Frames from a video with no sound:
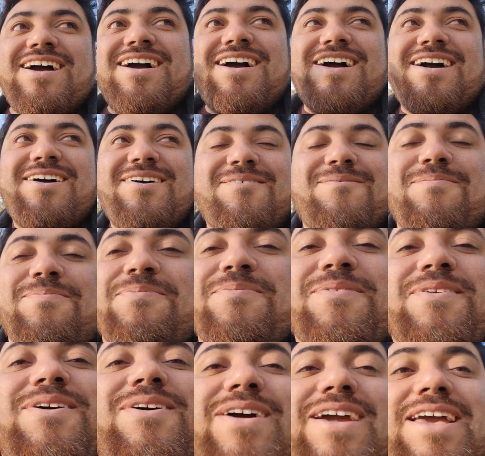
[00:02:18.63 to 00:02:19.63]
Um,
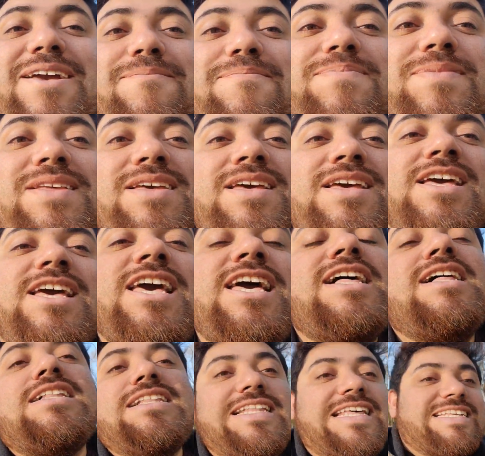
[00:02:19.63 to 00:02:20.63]
okay,
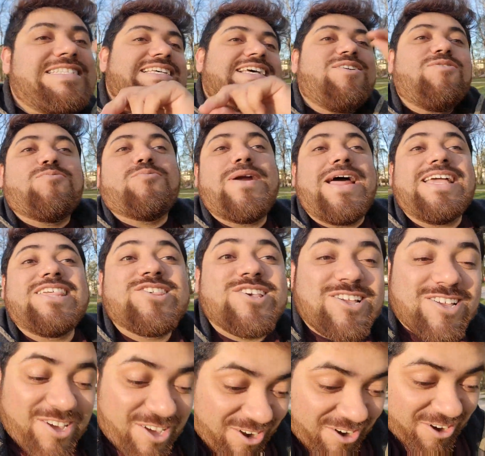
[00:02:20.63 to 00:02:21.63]
let's get
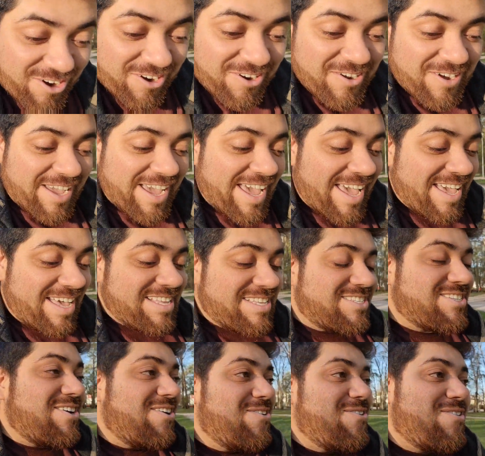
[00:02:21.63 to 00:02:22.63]
ratchet, girl, okay?
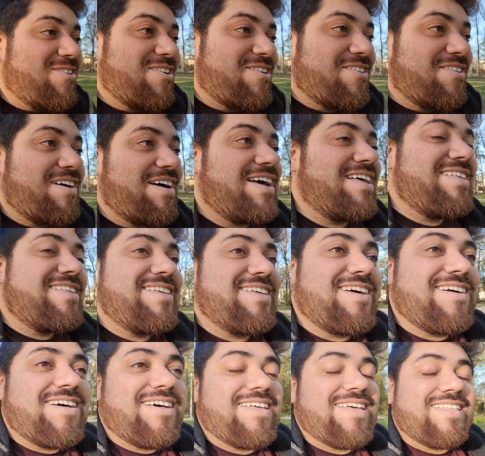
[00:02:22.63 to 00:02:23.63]
So,
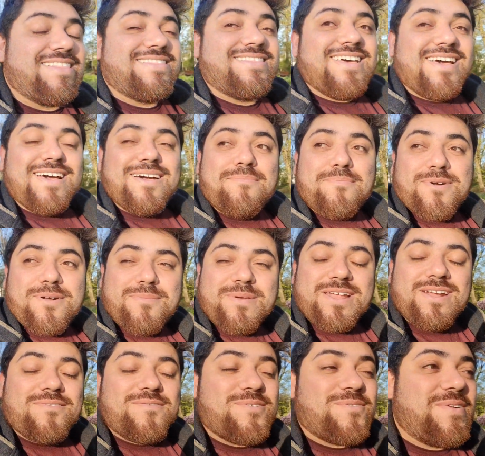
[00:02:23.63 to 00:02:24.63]
the
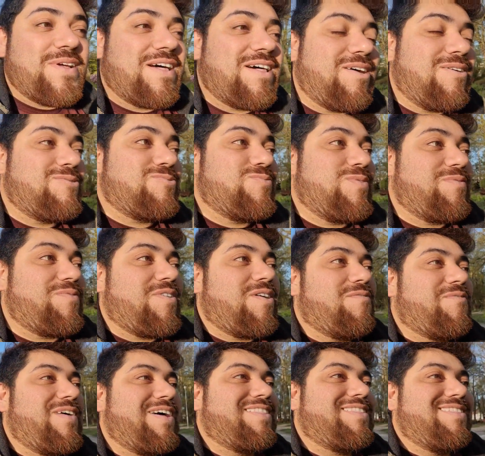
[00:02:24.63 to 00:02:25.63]
premiere of The Real Housewives
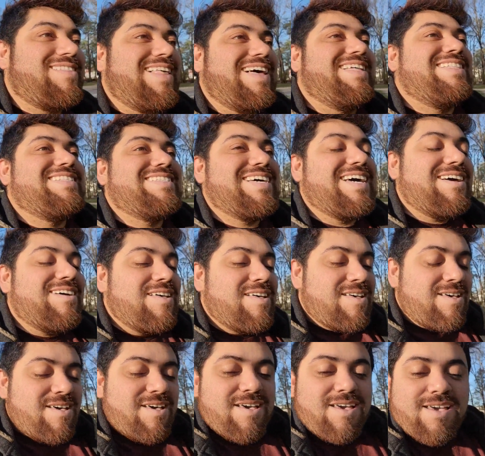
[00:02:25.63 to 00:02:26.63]
of Atlanta...
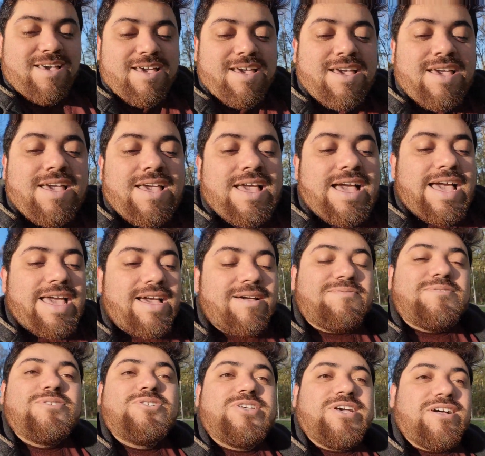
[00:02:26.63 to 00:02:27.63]
I
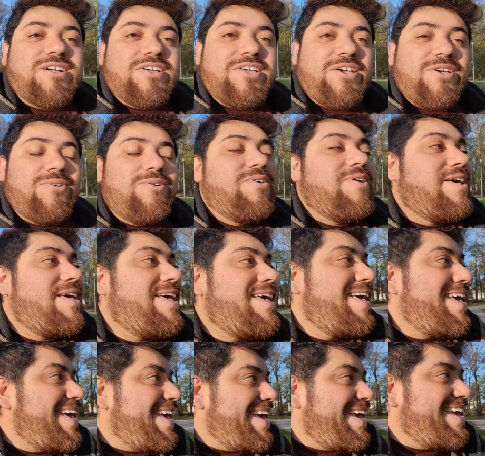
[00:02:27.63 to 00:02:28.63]
have to tell you,
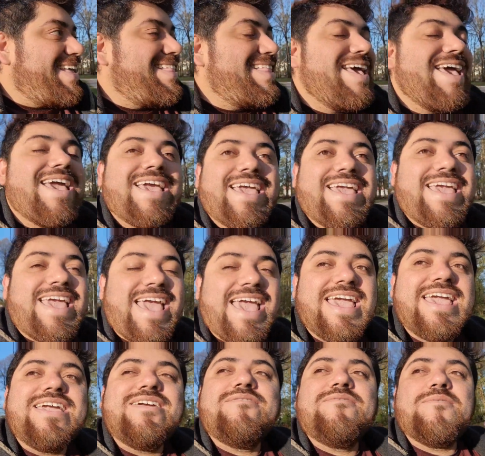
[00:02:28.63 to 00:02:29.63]
it
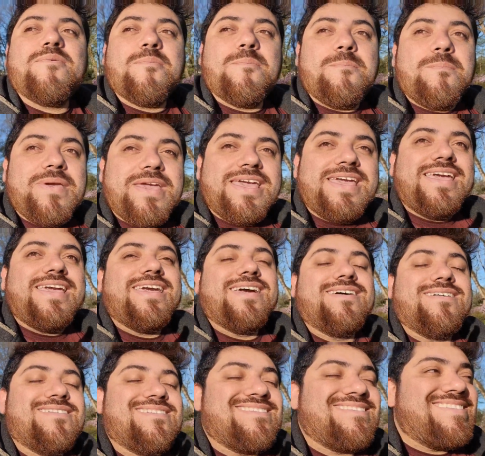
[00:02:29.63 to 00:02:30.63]
gave me
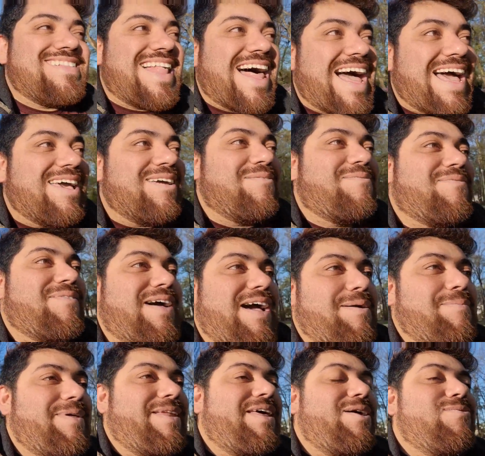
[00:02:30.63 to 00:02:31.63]
life.
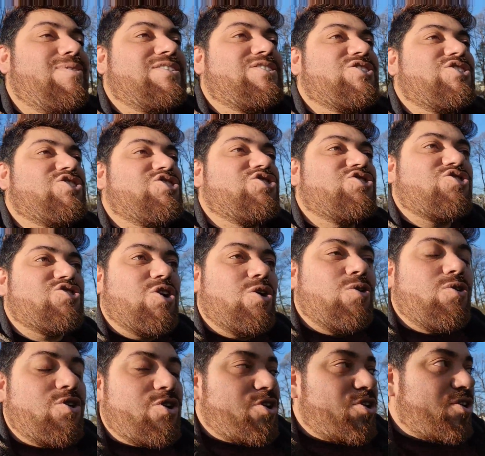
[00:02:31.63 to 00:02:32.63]
I mean, it was
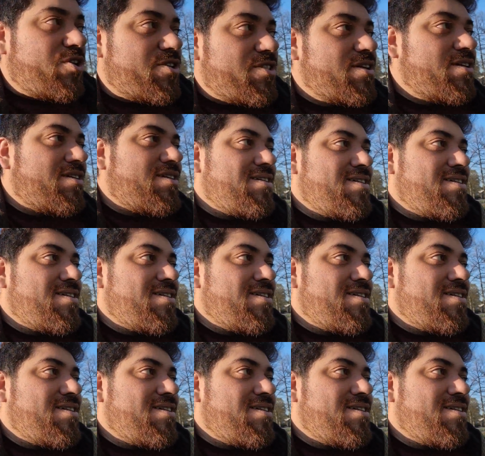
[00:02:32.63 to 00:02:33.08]
so good.